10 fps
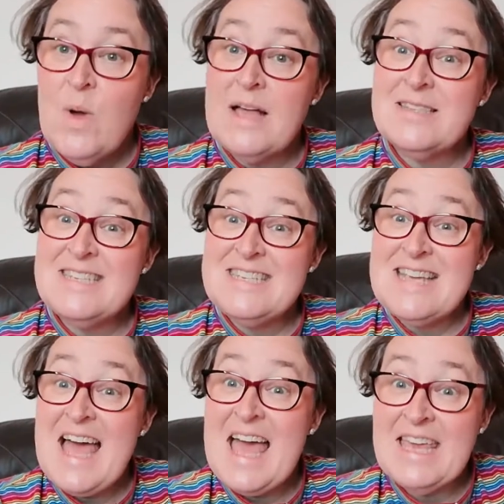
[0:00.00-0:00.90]
Well,
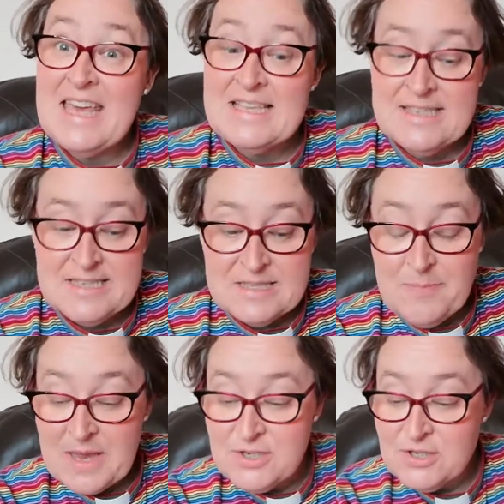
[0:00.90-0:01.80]
today is a
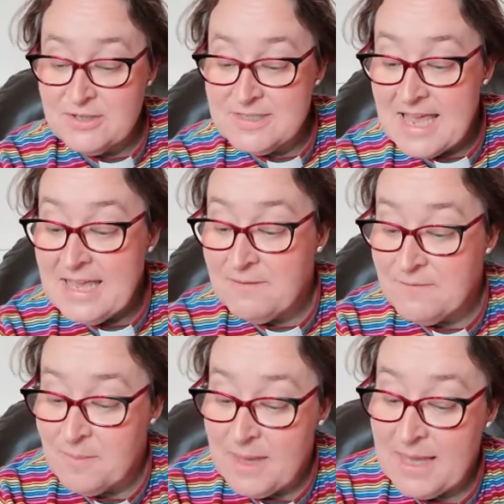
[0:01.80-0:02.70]
special day
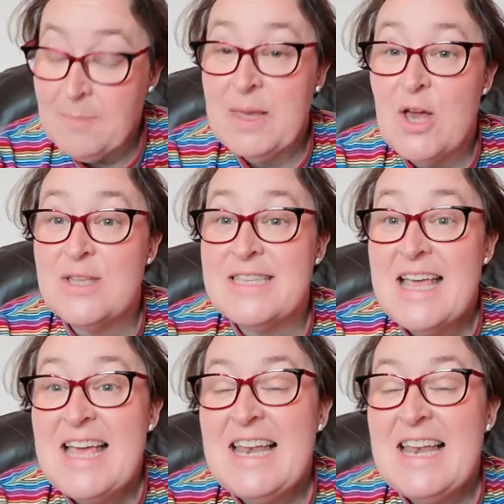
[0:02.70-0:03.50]
for me because